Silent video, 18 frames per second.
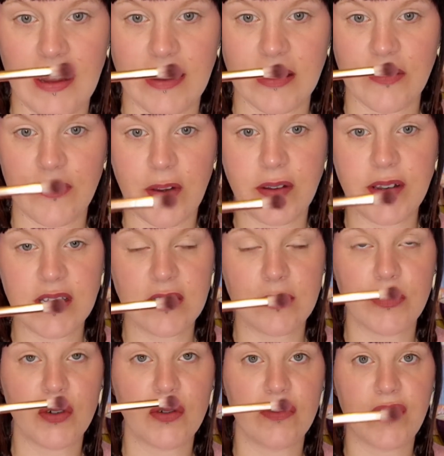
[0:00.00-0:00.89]
It's very
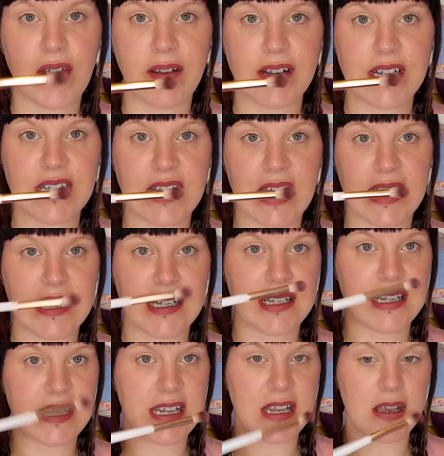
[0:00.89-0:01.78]
small, very
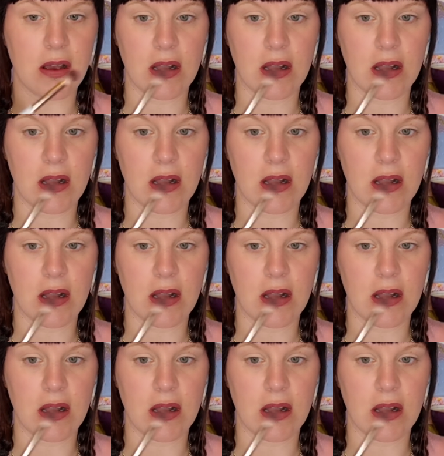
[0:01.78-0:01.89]
dainty.